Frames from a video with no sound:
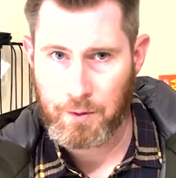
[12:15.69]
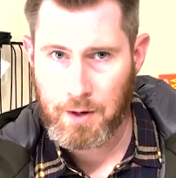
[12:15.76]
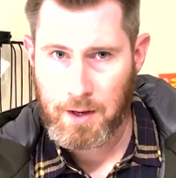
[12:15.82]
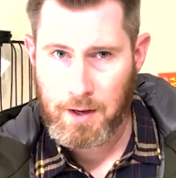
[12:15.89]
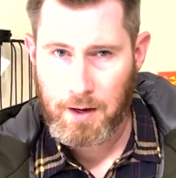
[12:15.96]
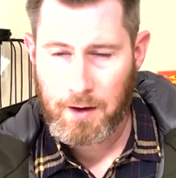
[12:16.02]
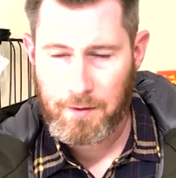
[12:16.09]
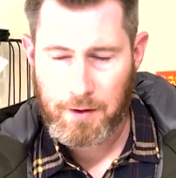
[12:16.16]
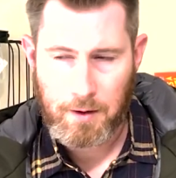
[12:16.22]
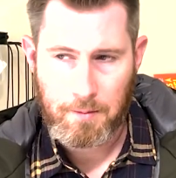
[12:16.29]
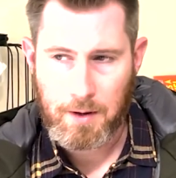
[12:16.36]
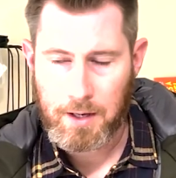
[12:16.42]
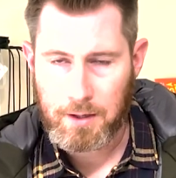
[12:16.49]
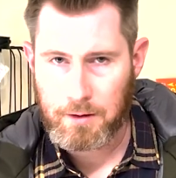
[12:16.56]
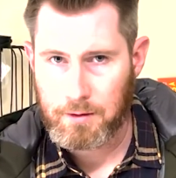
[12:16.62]
I think I
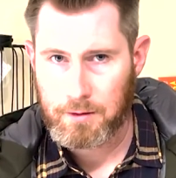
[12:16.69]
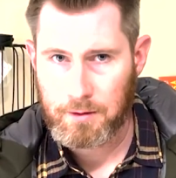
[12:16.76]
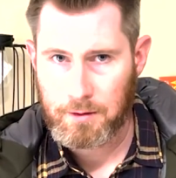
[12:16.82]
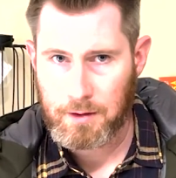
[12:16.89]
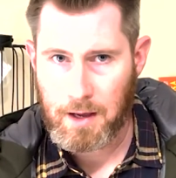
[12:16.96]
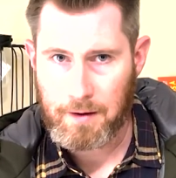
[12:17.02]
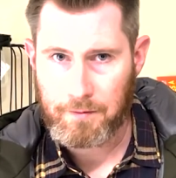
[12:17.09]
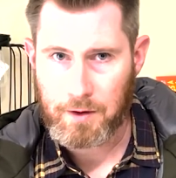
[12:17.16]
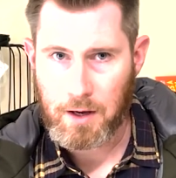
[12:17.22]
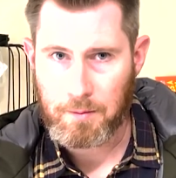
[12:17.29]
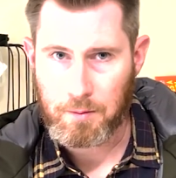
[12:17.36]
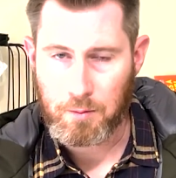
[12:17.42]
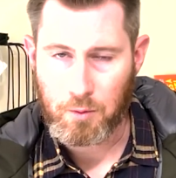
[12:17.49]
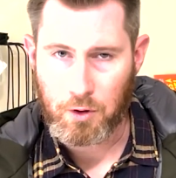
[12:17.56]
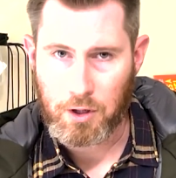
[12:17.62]
might have a
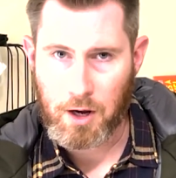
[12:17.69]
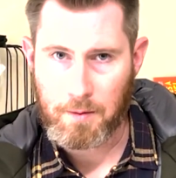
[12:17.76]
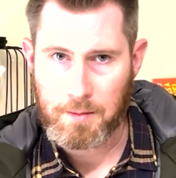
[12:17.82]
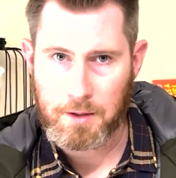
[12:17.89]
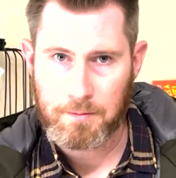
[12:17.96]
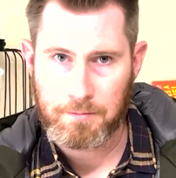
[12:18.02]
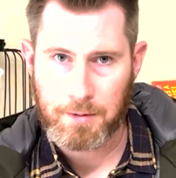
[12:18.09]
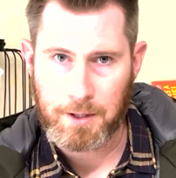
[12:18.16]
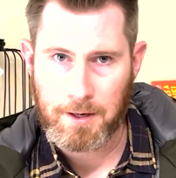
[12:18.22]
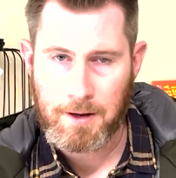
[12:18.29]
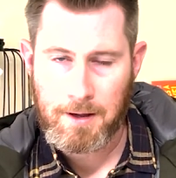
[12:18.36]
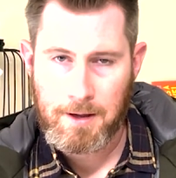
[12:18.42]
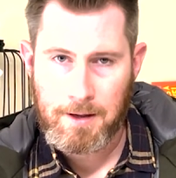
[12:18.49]
couple more coming, but